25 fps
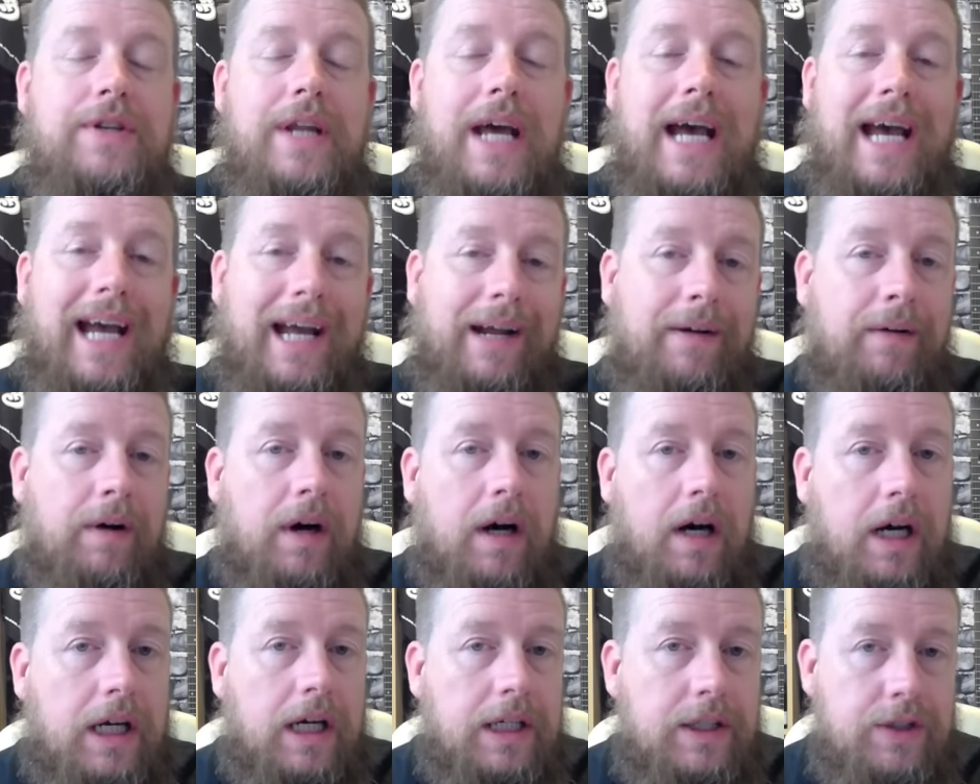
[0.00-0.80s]
Now,
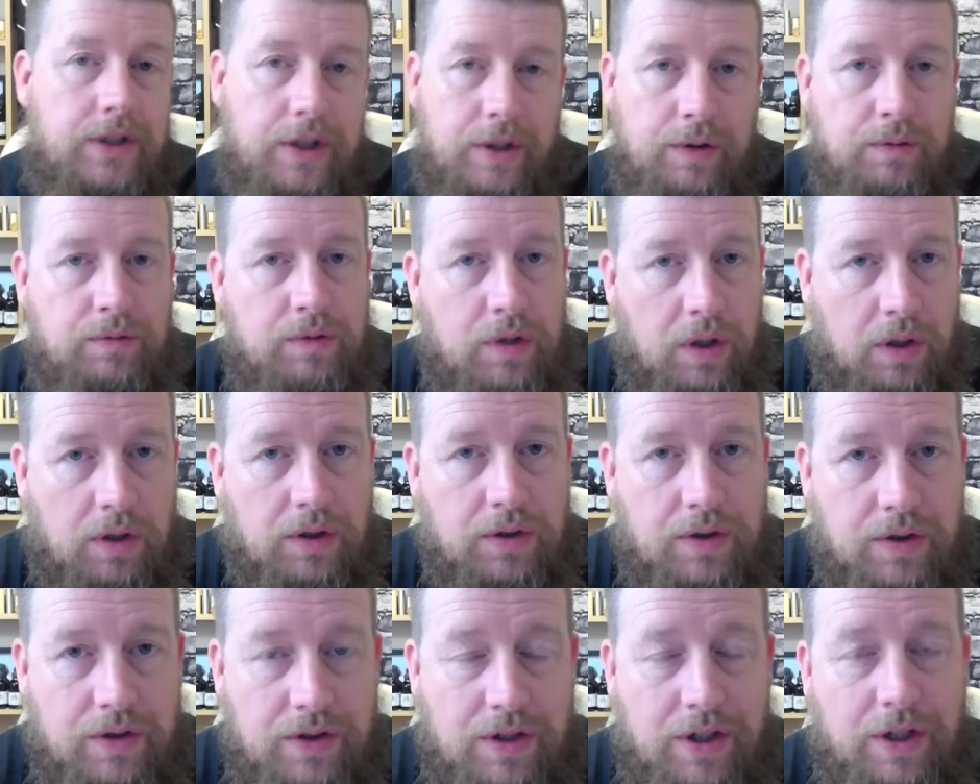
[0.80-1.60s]
I do
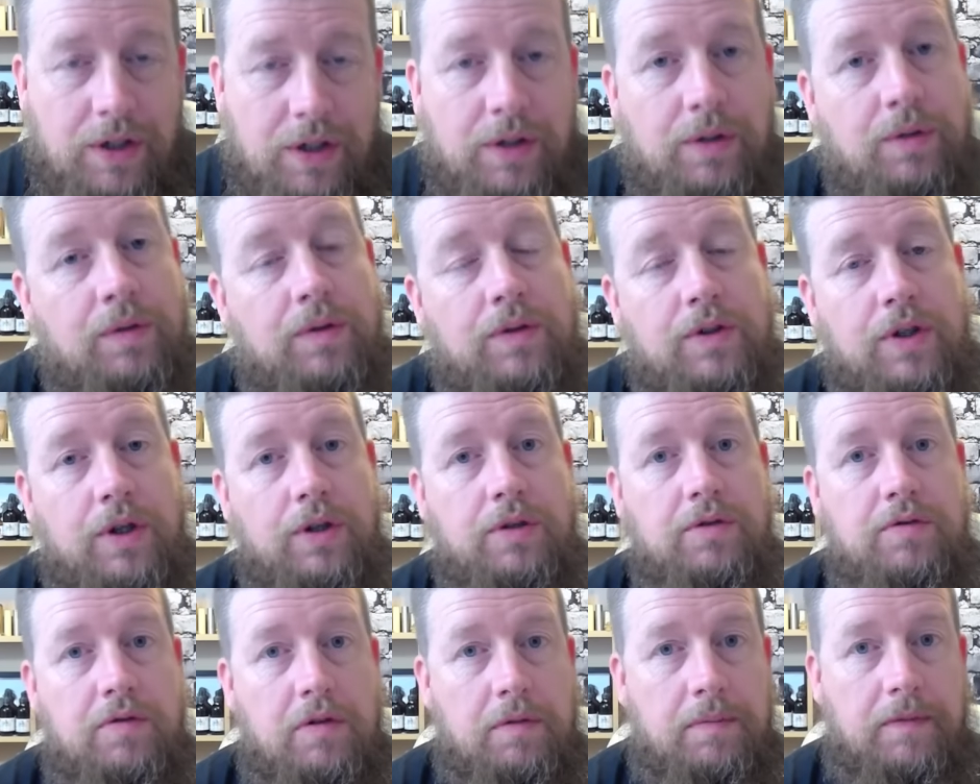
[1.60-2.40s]
not do
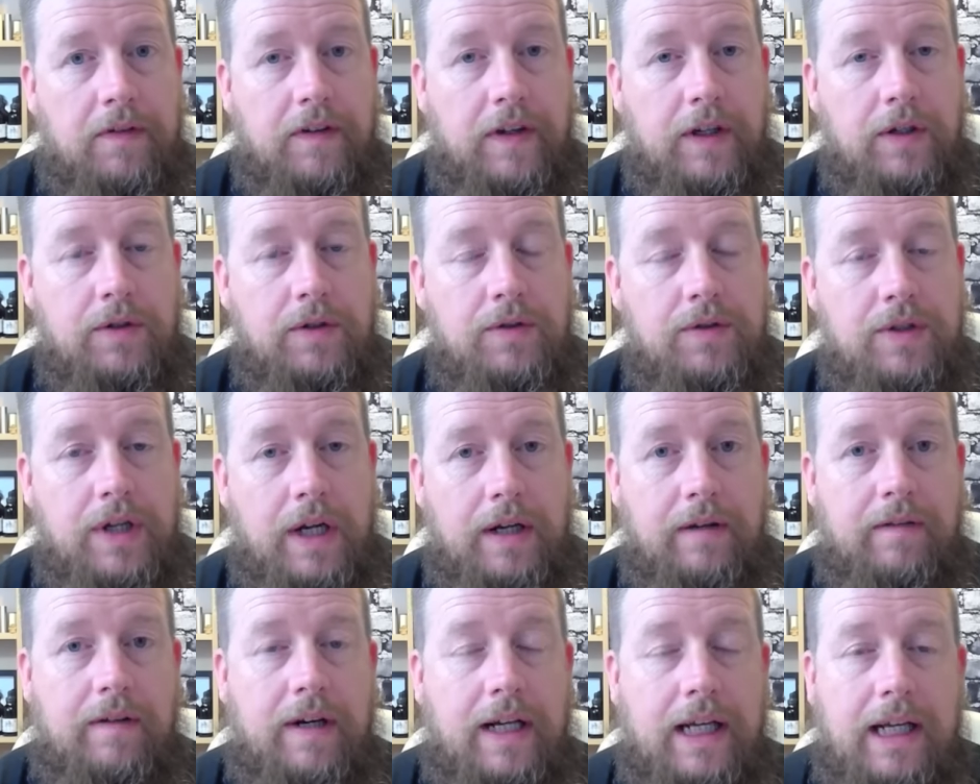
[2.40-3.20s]
juice reviews
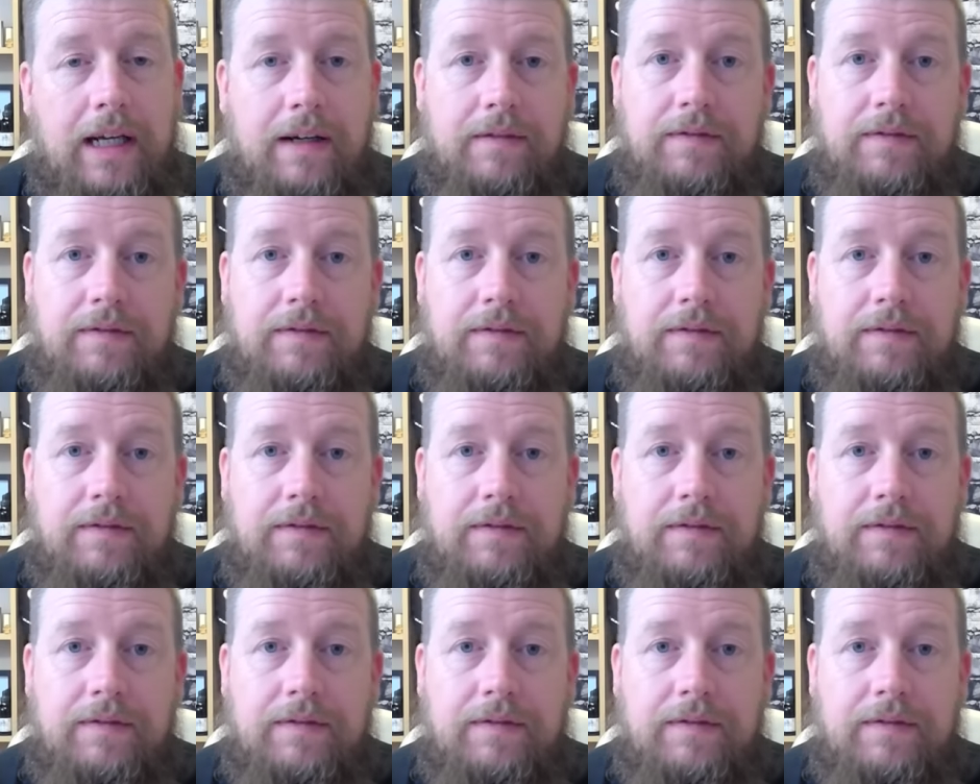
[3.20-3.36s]
generally.